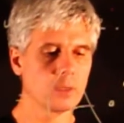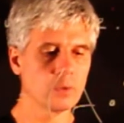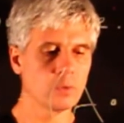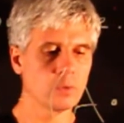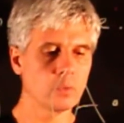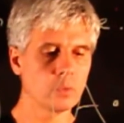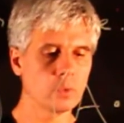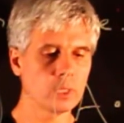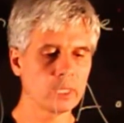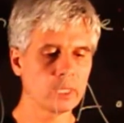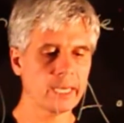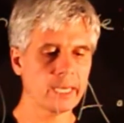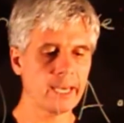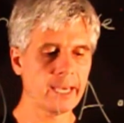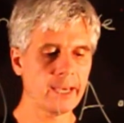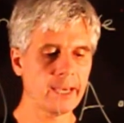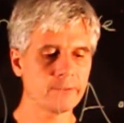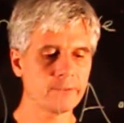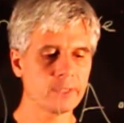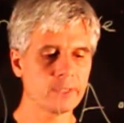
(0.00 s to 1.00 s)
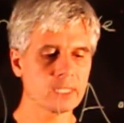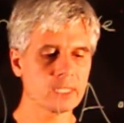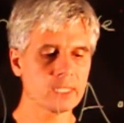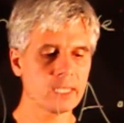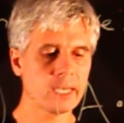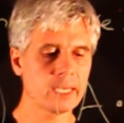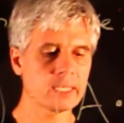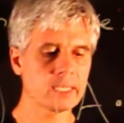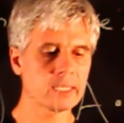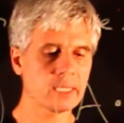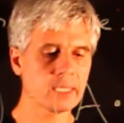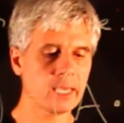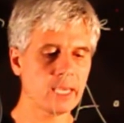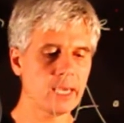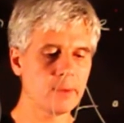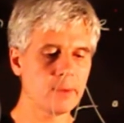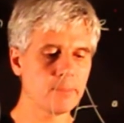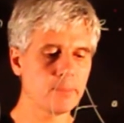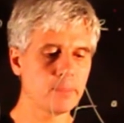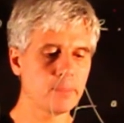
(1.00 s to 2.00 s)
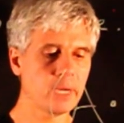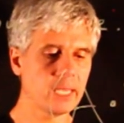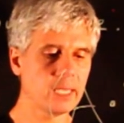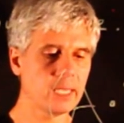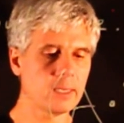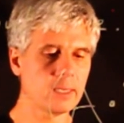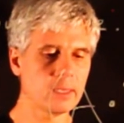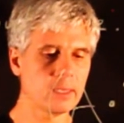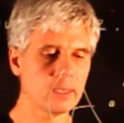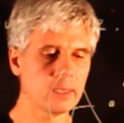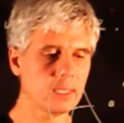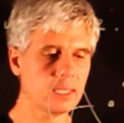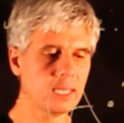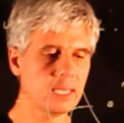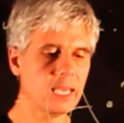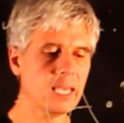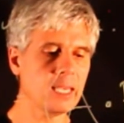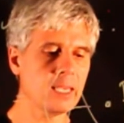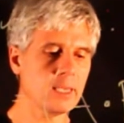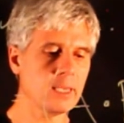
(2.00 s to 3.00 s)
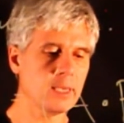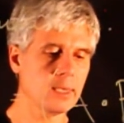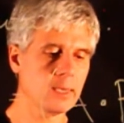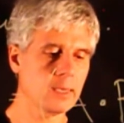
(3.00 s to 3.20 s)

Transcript: will have the size m by k,